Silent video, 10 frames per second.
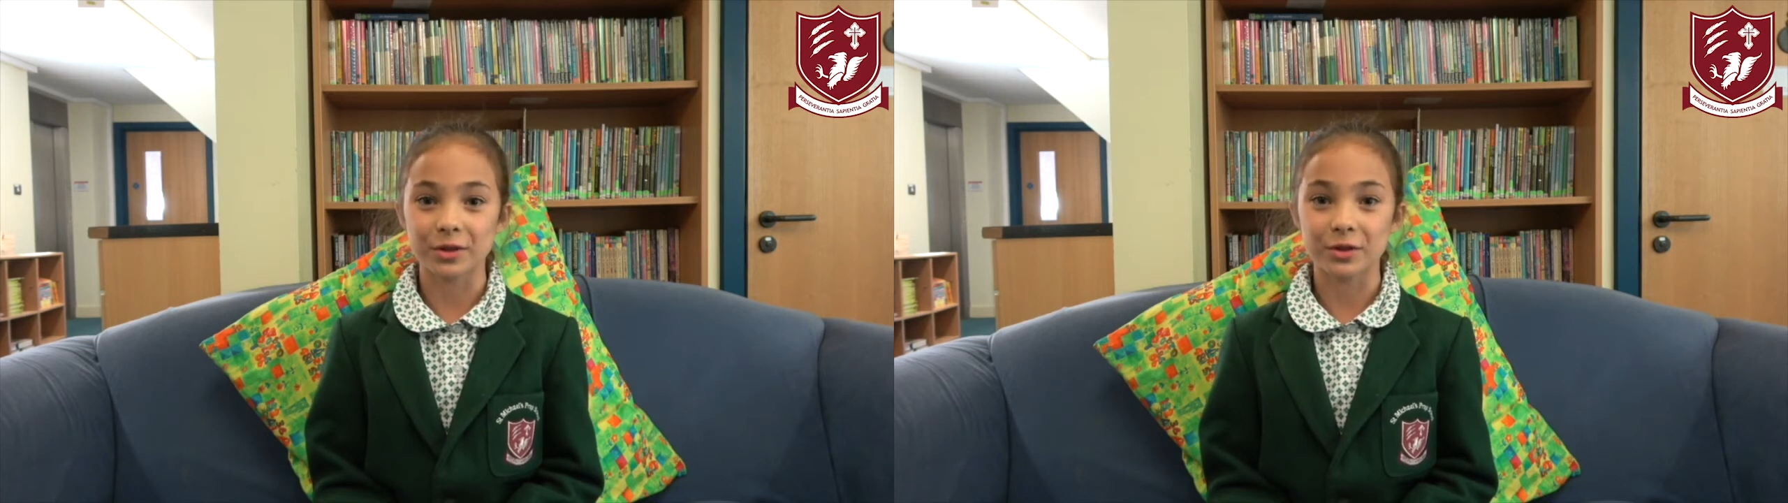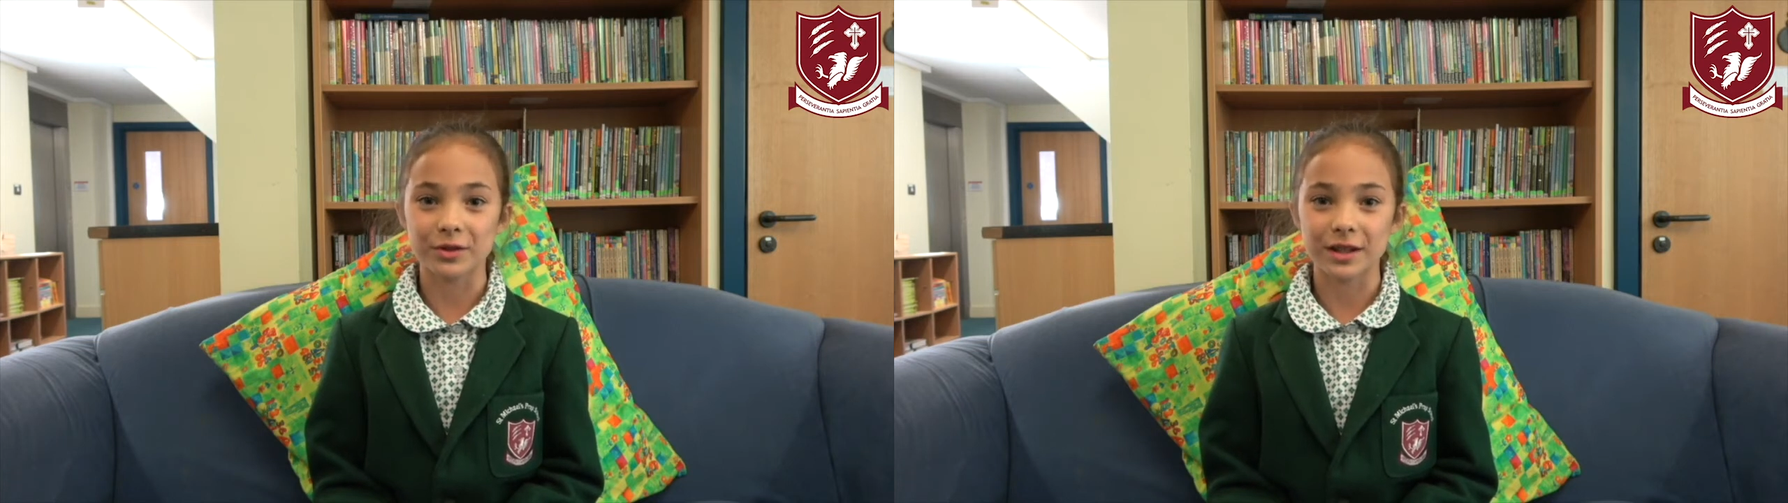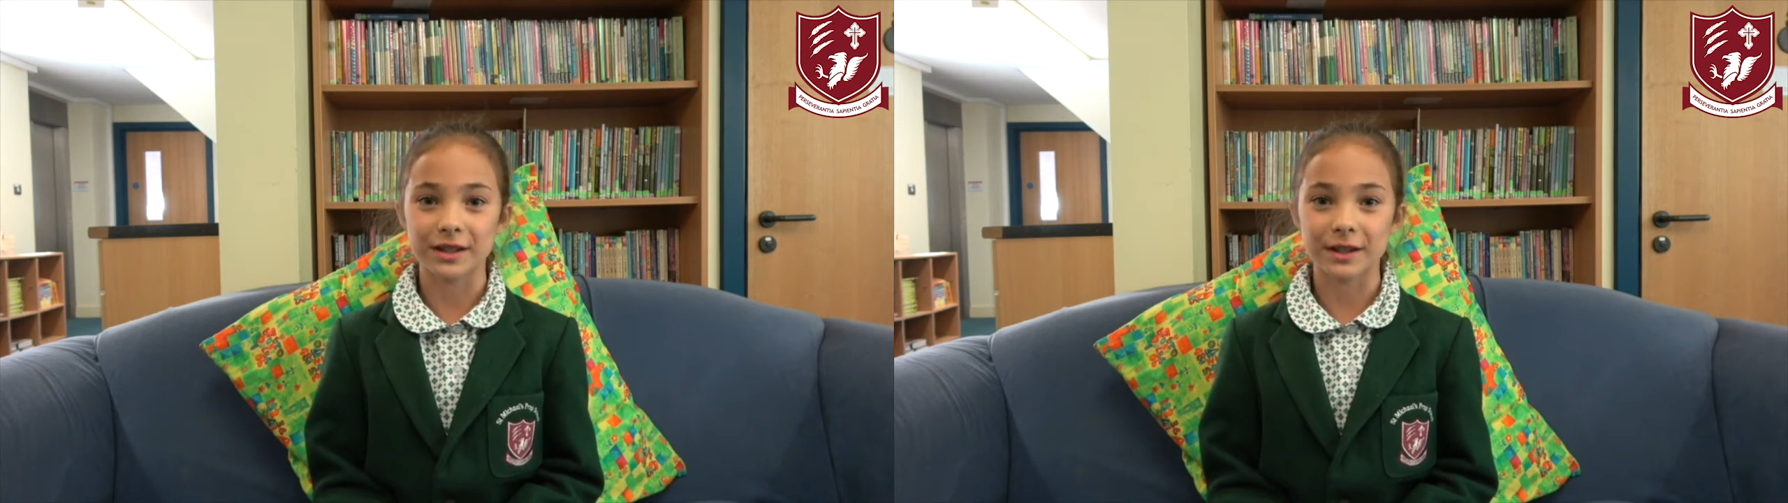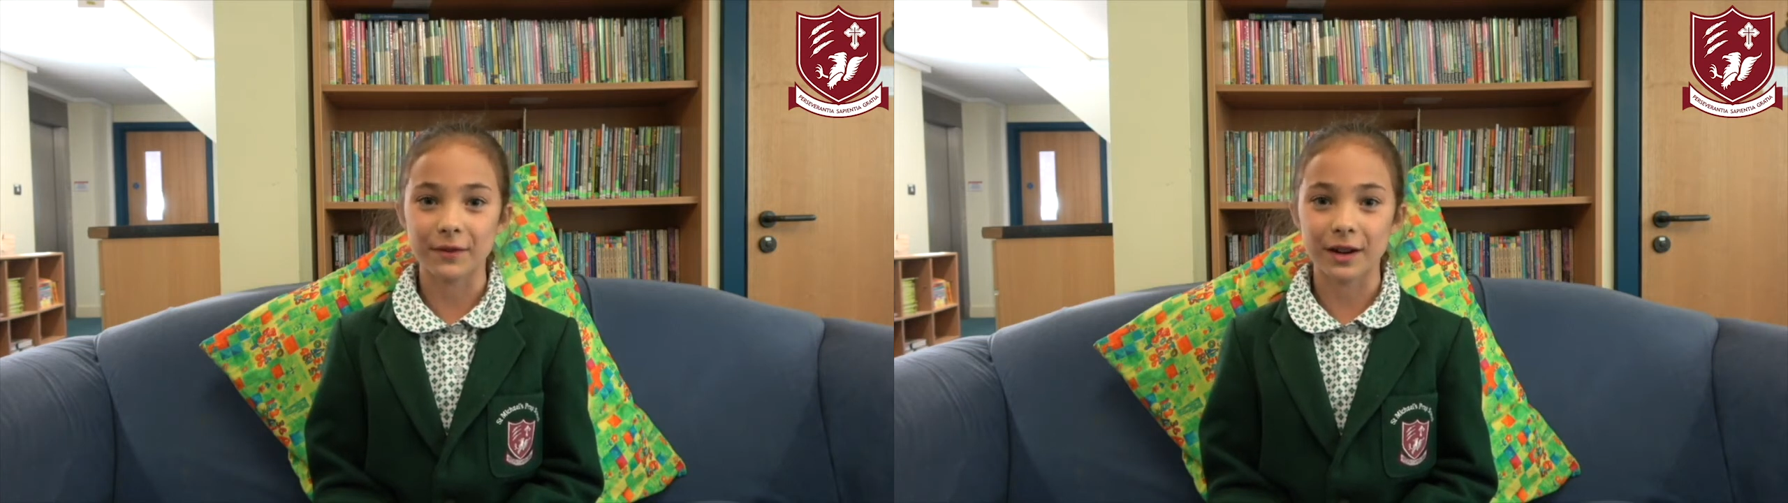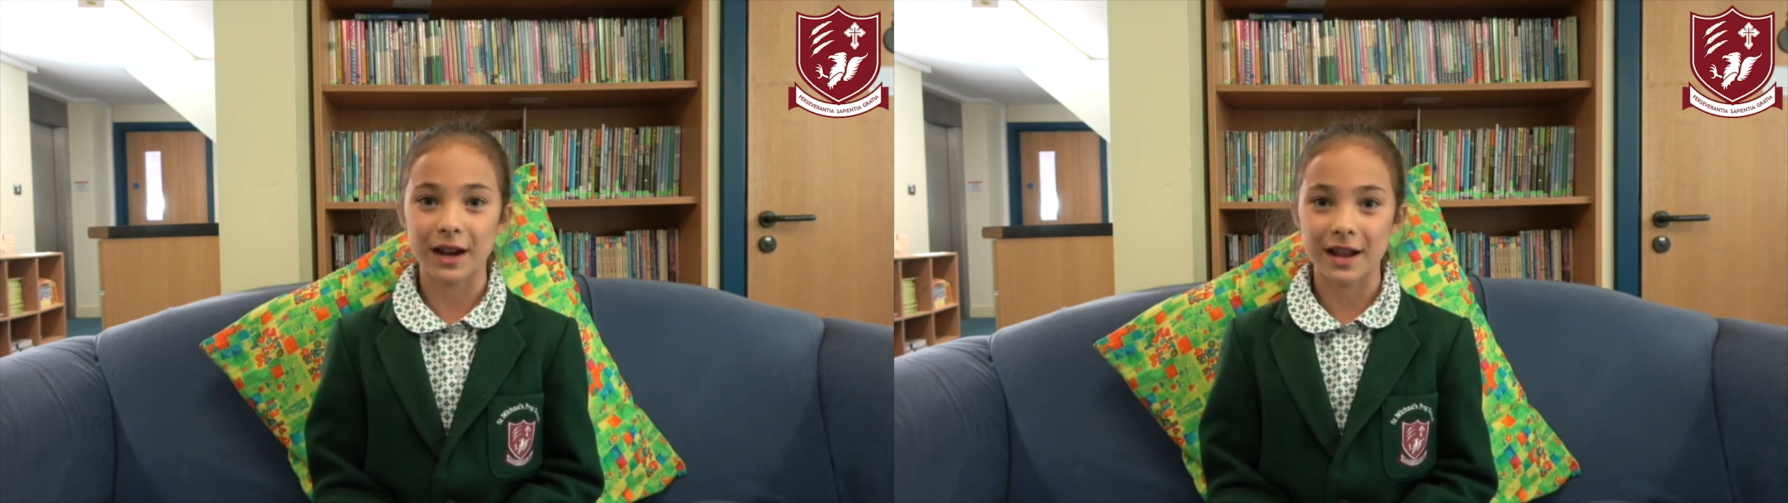using
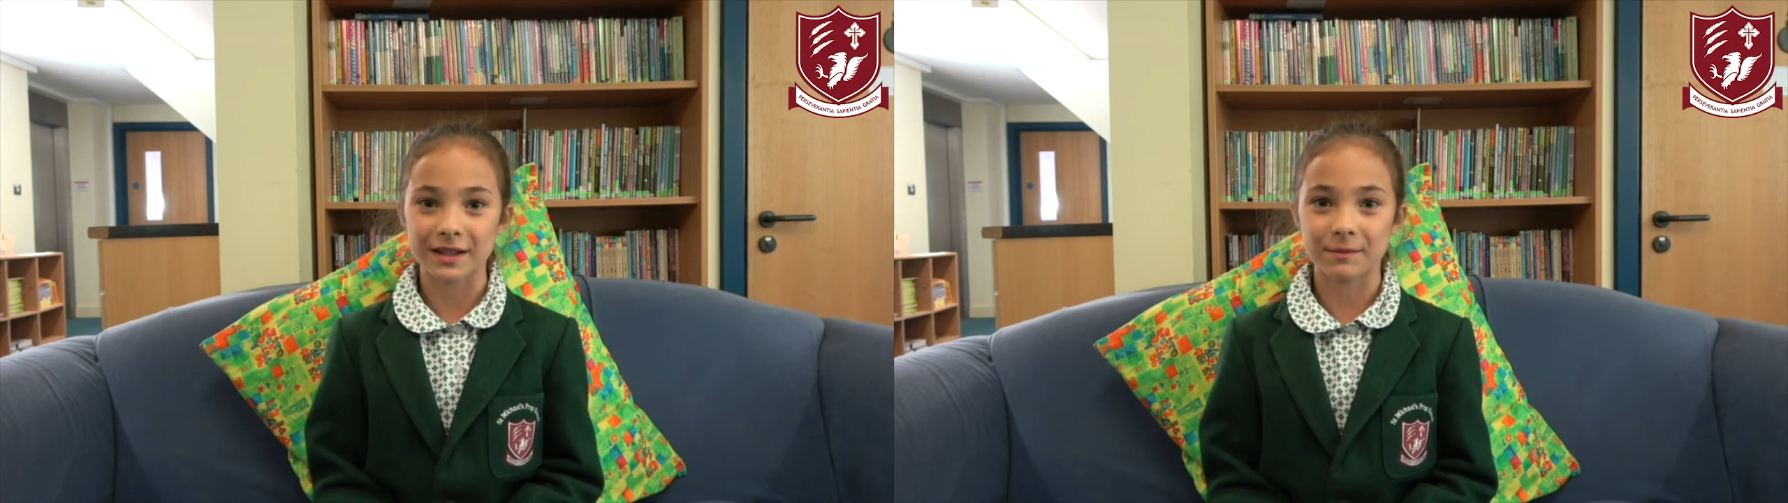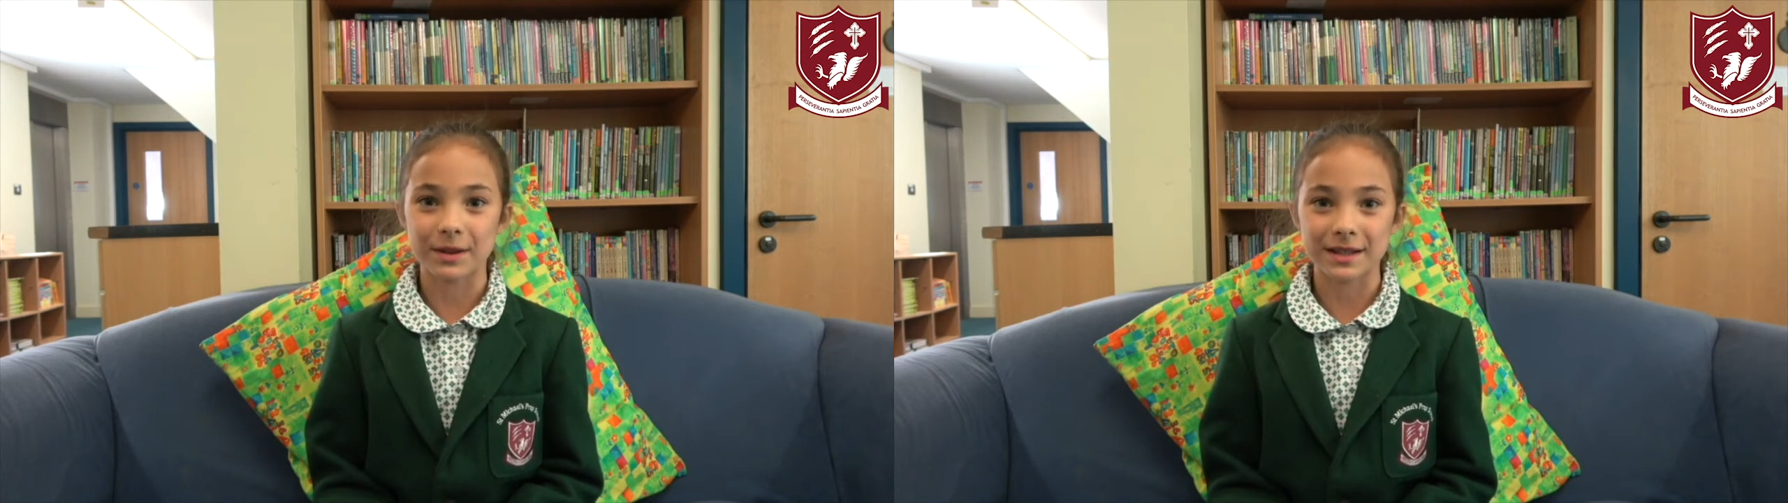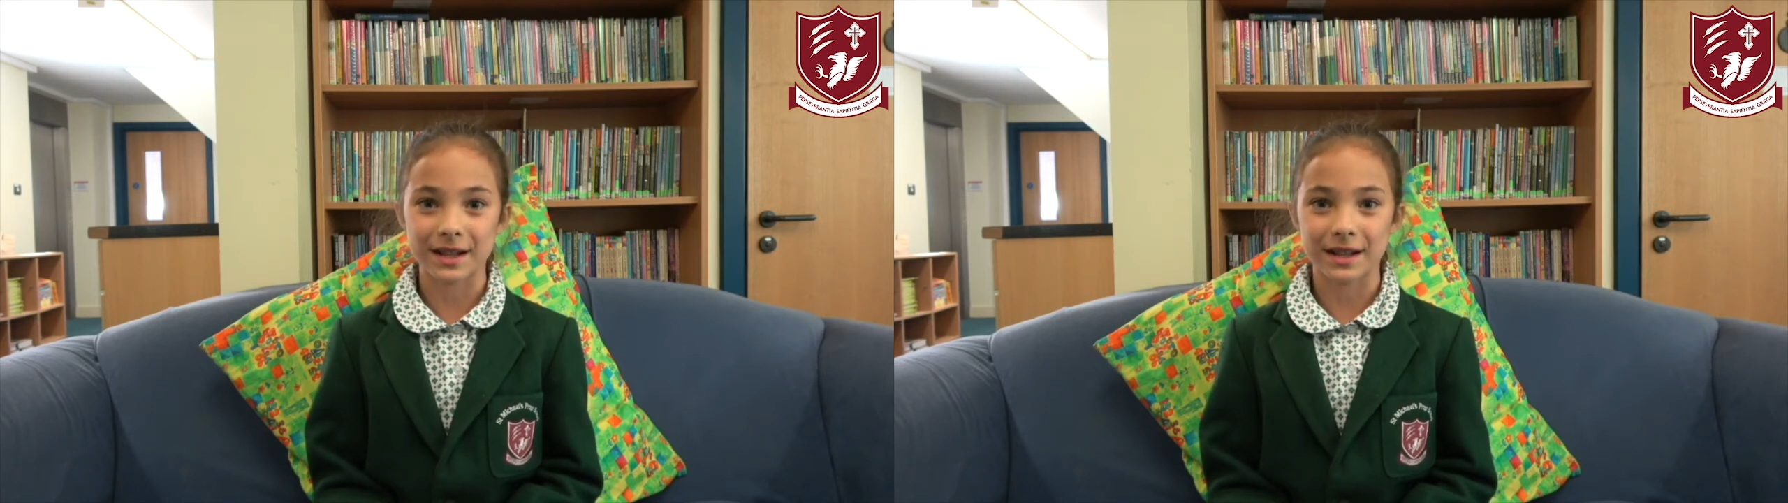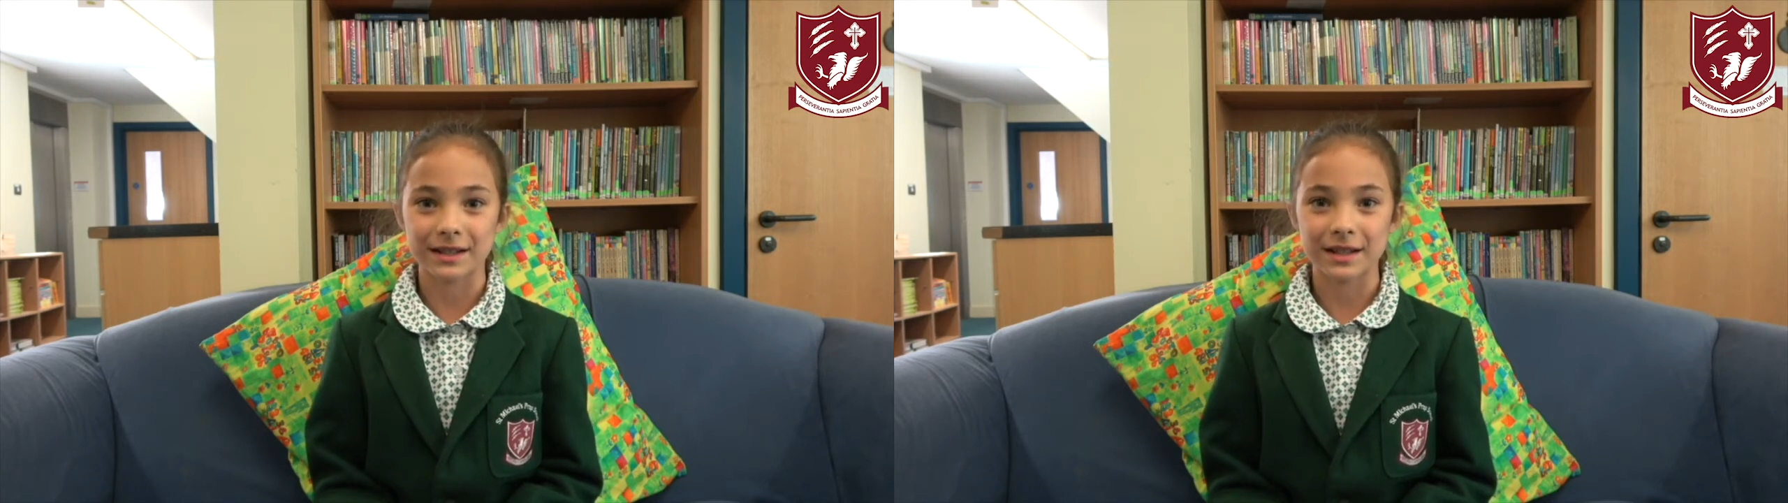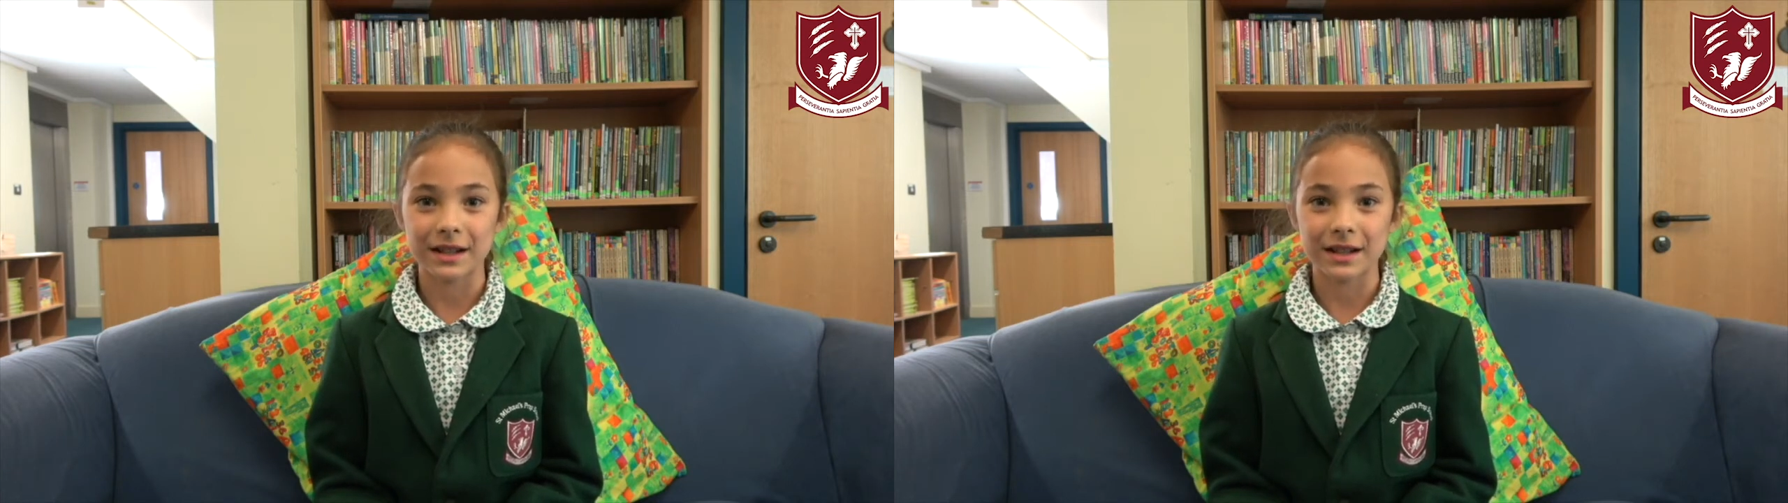different layers of biscuit.